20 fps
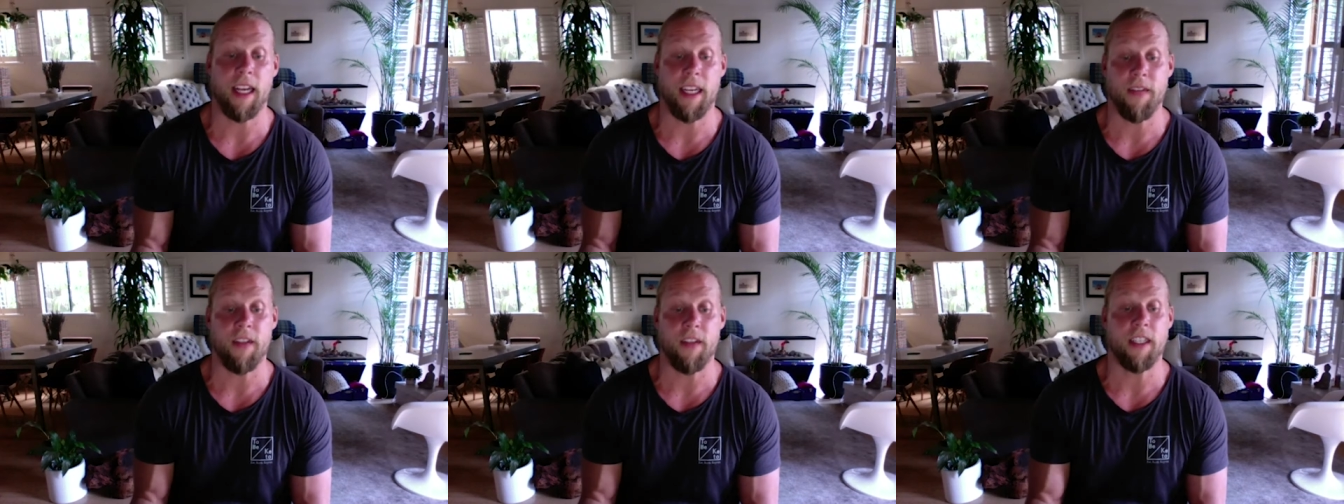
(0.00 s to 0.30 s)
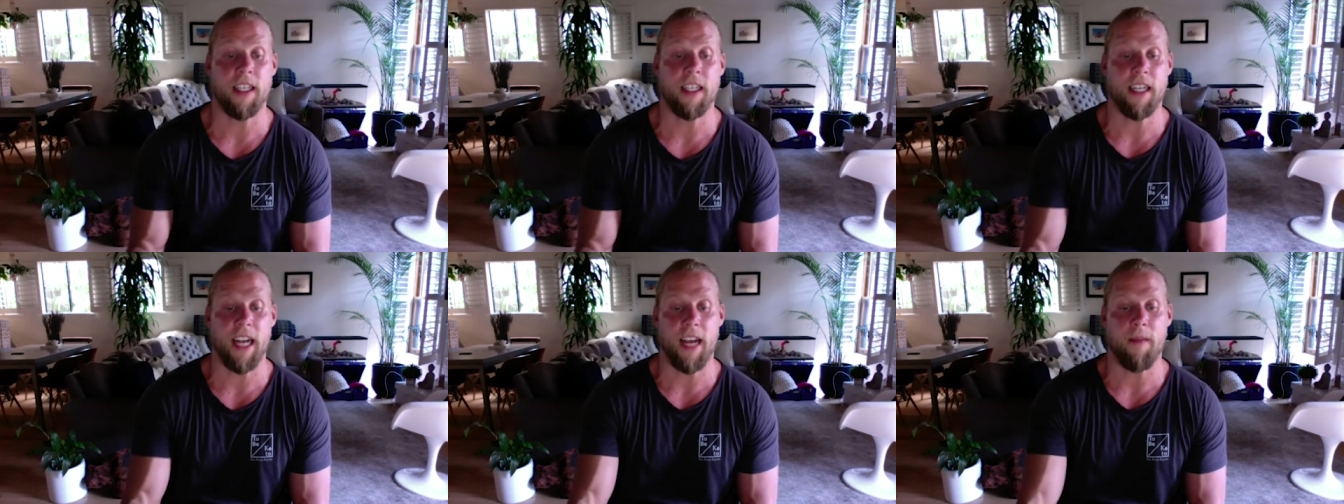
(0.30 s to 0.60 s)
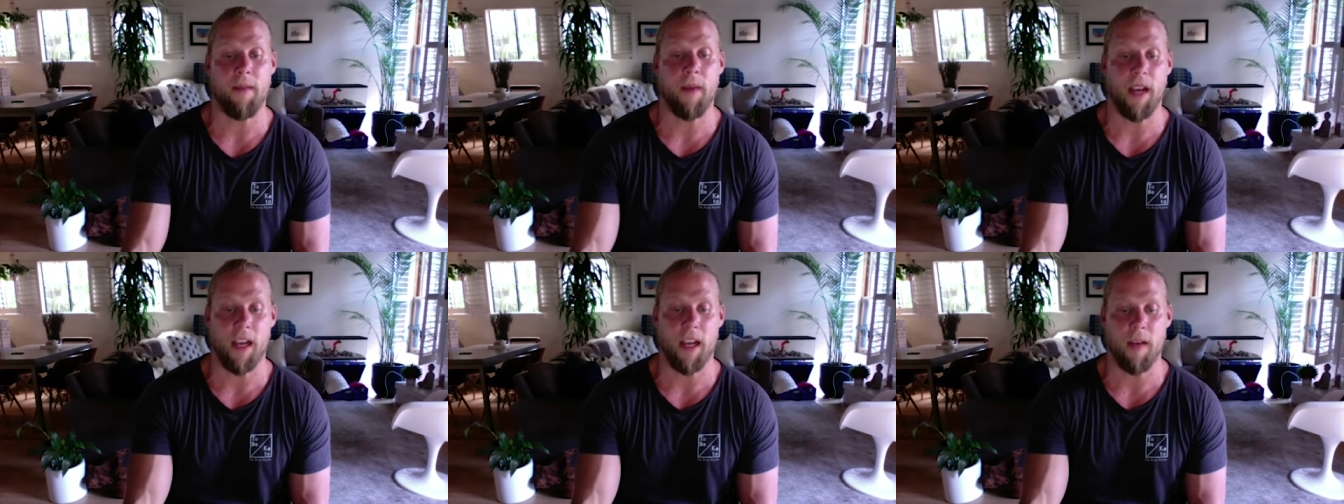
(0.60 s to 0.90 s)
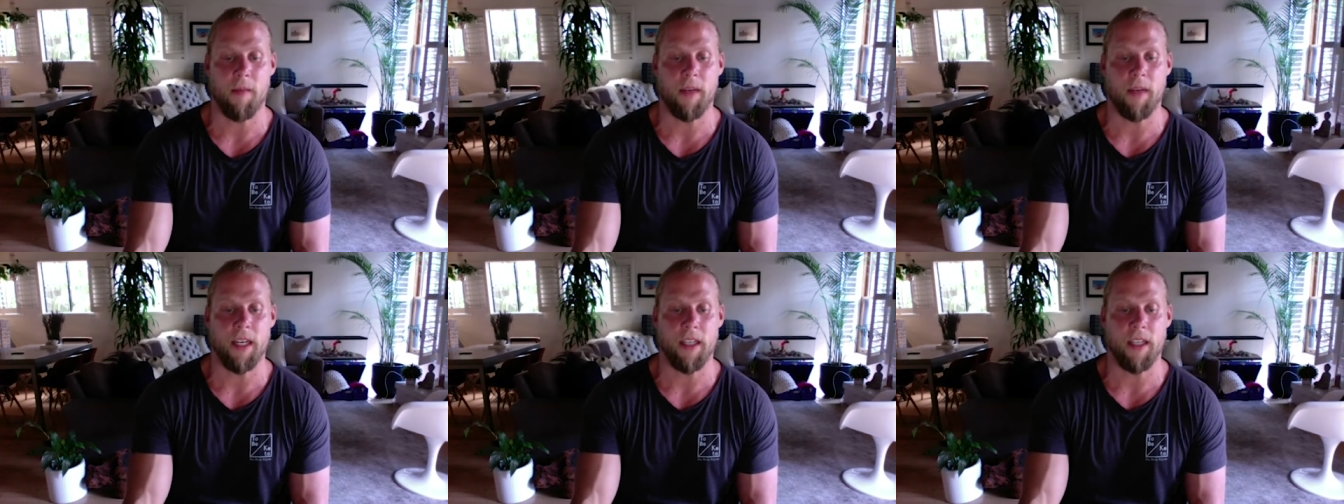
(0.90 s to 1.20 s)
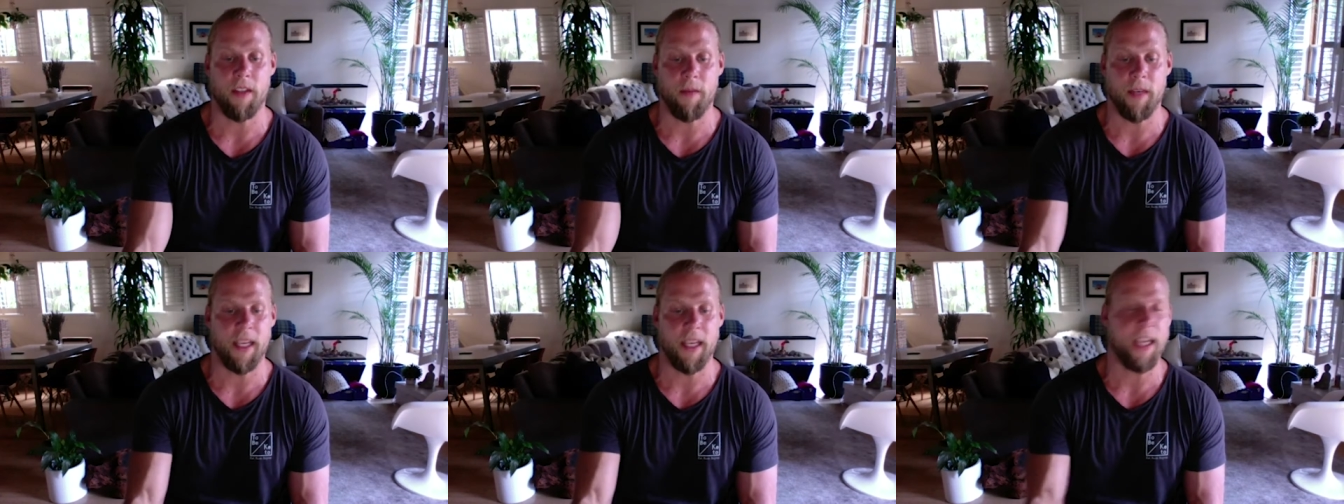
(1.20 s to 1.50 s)
even to name my company
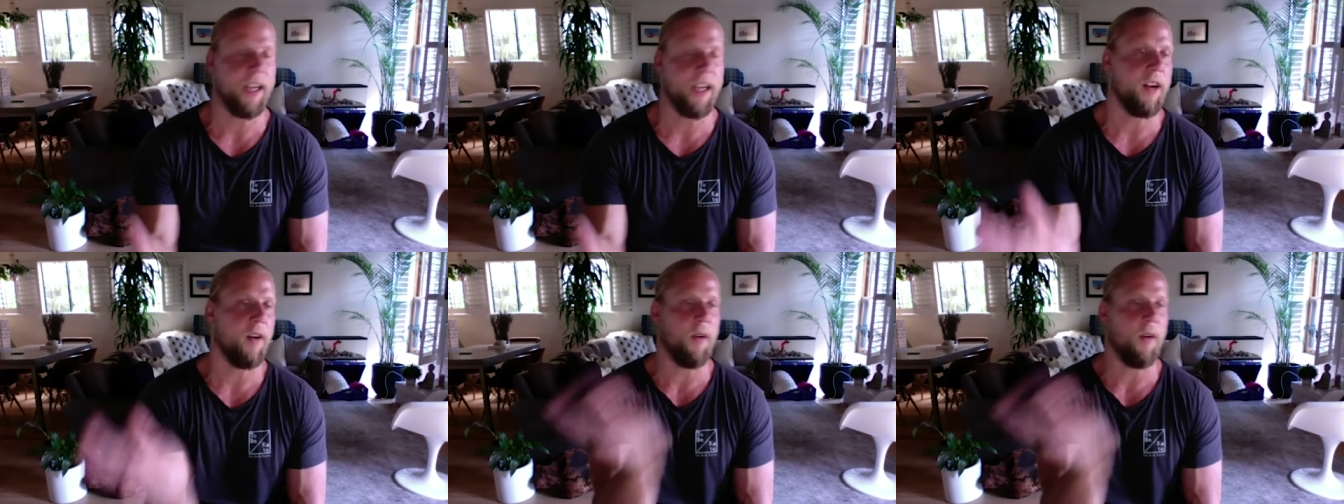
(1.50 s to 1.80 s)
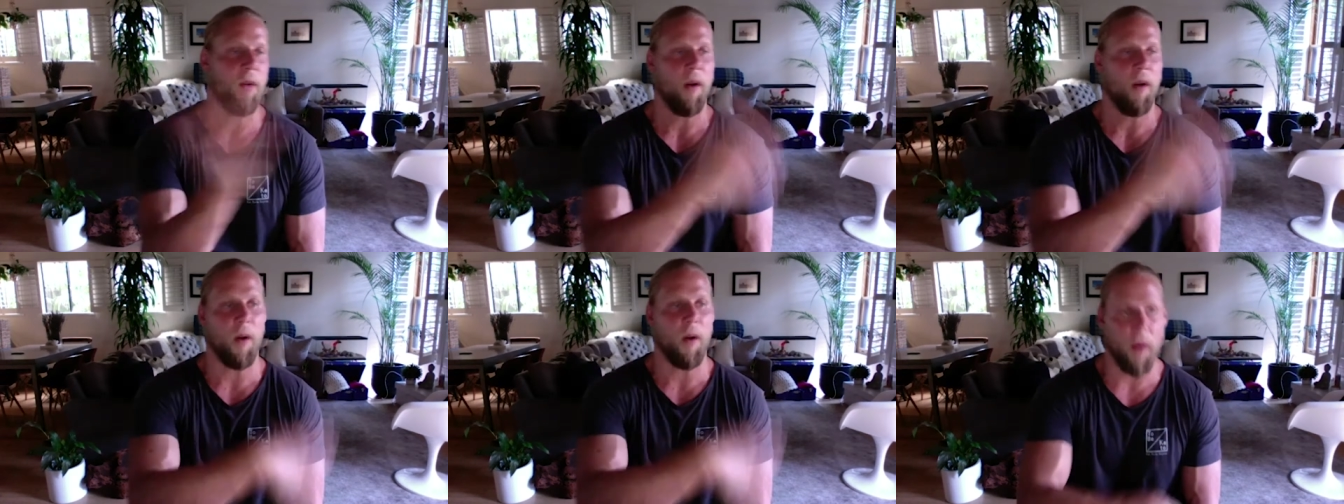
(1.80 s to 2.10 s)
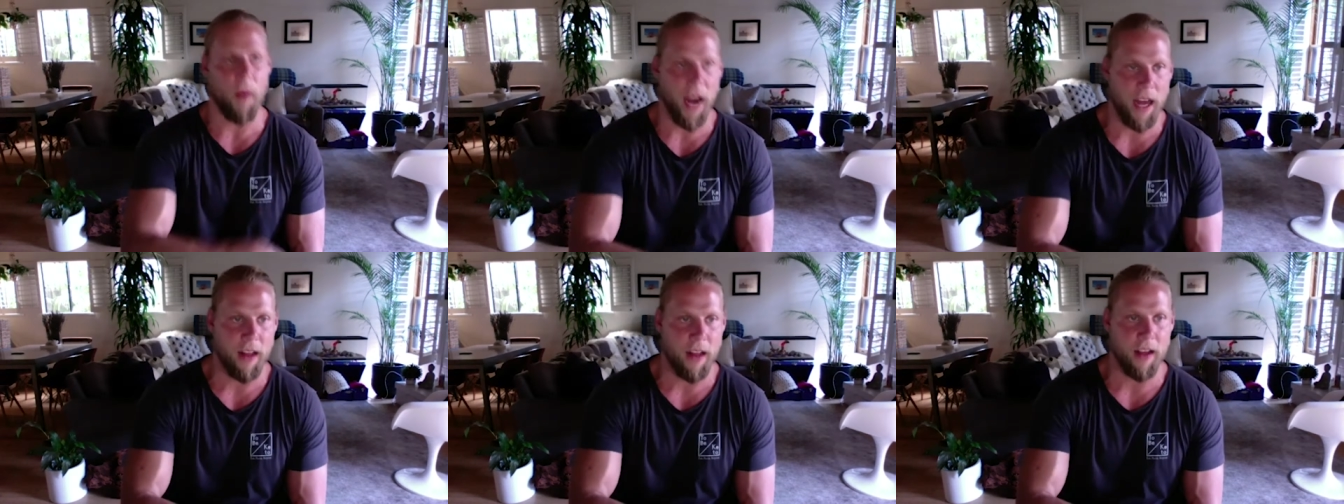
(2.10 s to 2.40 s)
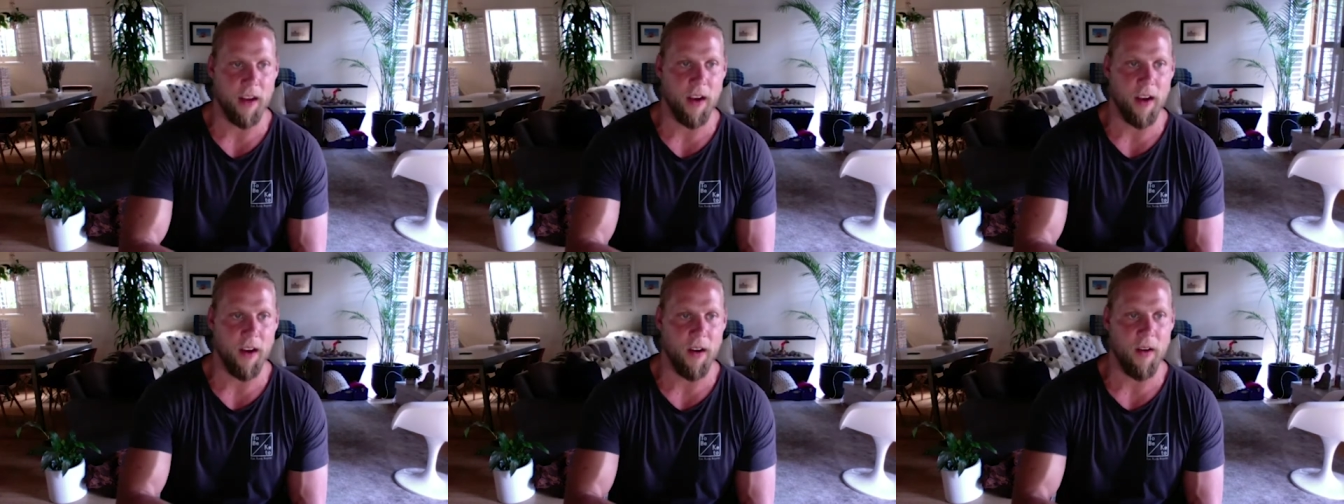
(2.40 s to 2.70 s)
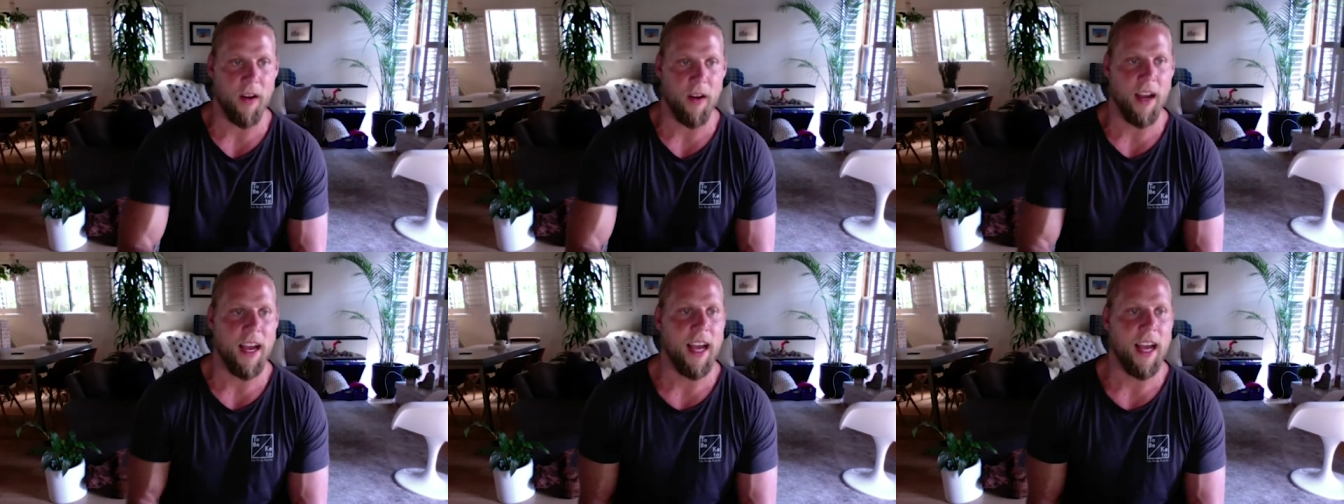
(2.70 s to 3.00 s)
Tobeketo a while ago,